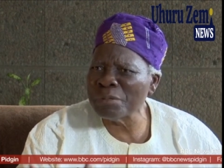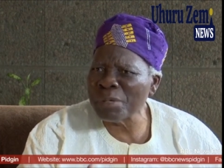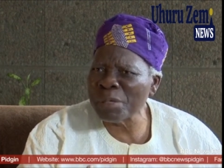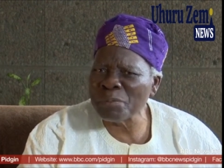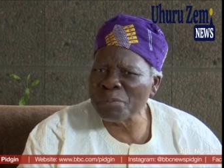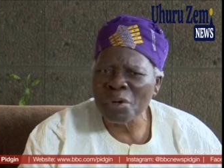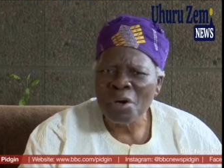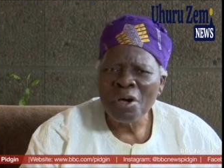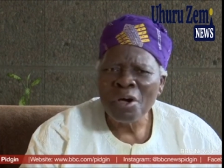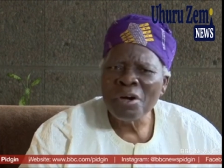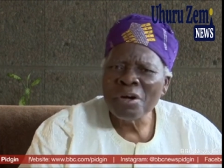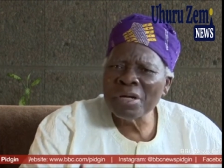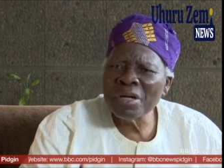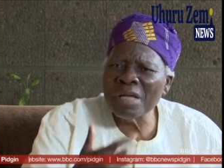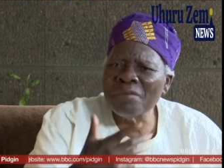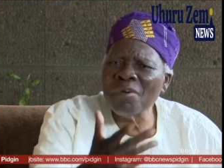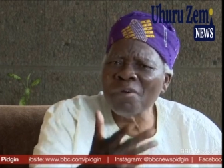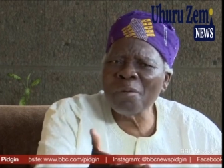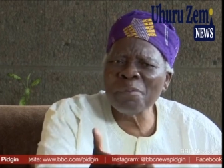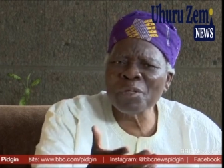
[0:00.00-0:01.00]
people,
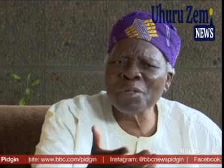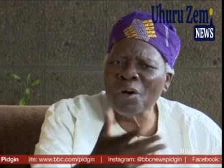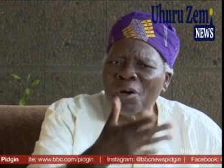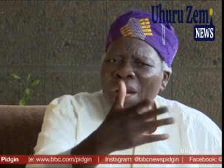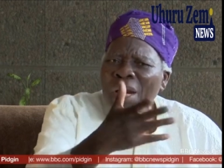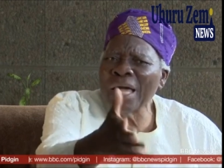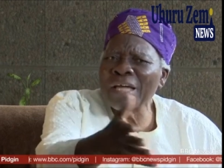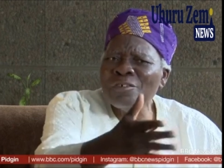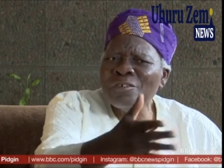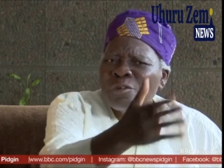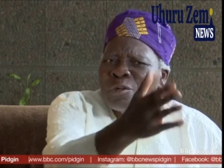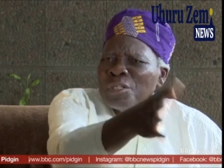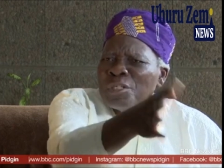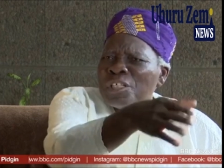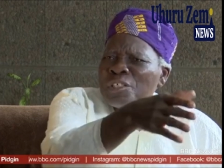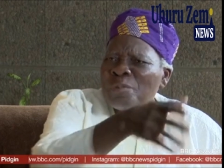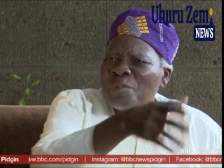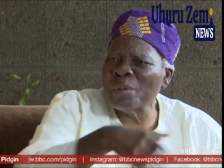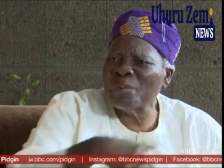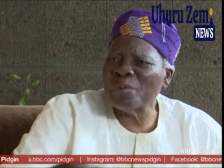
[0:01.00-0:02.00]
give up your land to
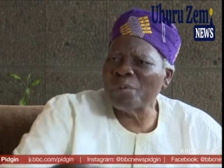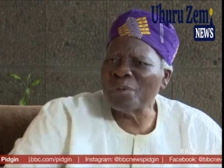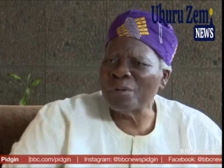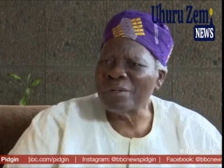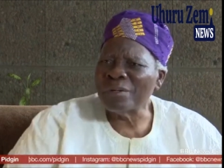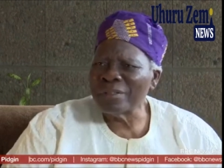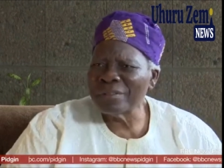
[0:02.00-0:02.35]
these people.